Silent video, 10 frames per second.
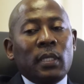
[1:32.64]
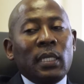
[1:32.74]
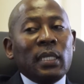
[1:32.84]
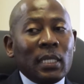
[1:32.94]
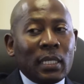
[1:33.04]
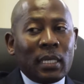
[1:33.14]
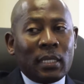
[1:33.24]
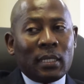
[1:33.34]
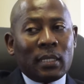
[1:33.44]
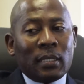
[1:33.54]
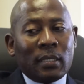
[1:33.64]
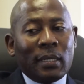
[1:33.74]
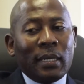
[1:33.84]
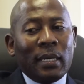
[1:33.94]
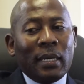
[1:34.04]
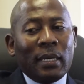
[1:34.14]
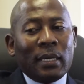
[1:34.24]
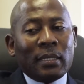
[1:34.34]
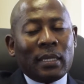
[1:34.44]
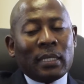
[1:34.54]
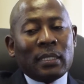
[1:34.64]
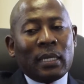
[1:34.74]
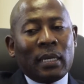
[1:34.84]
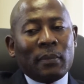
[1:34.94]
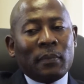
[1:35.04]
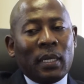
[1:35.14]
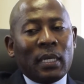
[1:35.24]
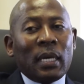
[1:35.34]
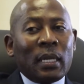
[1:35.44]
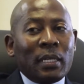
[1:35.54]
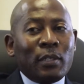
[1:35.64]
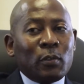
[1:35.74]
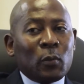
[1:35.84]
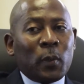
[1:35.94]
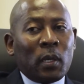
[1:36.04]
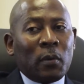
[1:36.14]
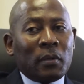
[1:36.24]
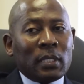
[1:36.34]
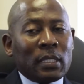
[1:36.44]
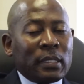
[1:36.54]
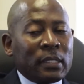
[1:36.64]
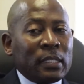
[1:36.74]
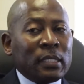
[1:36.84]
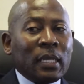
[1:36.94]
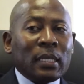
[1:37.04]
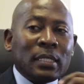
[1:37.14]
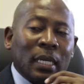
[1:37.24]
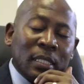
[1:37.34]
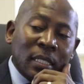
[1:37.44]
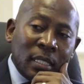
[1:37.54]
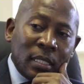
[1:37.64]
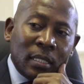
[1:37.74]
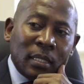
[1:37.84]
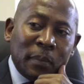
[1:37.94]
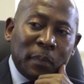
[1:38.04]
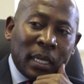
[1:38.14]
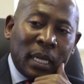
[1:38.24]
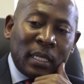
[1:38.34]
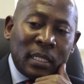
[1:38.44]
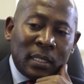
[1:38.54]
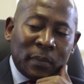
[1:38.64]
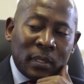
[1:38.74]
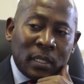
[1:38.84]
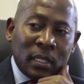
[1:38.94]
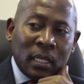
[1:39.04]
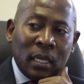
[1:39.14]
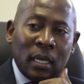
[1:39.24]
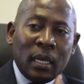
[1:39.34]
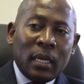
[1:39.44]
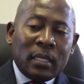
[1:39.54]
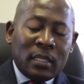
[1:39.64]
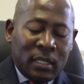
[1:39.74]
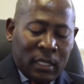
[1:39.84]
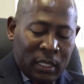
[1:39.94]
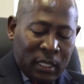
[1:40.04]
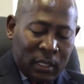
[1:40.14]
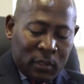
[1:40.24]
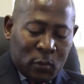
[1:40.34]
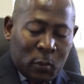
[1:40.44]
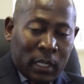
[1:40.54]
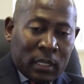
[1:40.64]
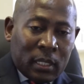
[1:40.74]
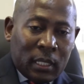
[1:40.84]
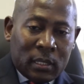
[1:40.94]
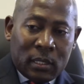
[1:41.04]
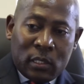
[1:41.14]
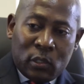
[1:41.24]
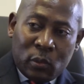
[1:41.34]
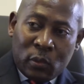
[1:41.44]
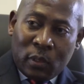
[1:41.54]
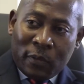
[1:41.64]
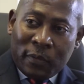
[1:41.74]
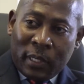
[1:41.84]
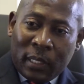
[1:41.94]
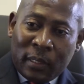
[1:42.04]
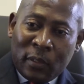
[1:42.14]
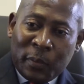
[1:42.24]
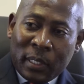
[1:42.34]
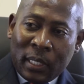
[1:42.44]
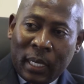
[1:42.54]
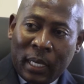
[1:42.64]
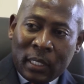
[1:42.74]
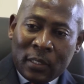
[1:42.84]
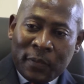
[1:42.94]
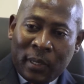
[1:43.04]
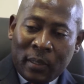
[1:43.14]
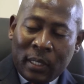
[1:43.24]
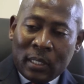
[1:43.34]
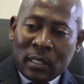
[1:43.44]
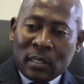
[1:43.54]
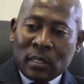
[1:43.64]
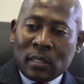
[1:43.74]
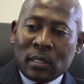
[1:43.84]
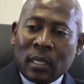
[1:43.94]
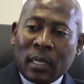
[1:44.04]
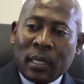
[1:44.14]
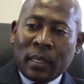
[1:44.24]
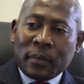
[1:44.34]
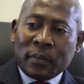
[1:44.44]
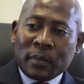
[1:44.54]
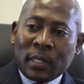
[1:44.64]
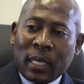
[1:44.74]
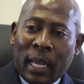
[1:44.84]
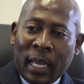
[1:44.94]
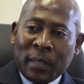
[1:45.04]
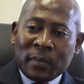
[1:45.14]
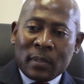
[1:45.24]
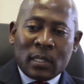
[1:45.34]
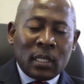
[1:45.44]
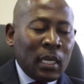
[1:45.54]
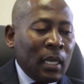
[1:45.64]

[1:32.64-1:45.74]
indicated that uh, NRA should work on transitional justice mechanisms seeking to address issues of uh, human rights violations, um, uh, crimes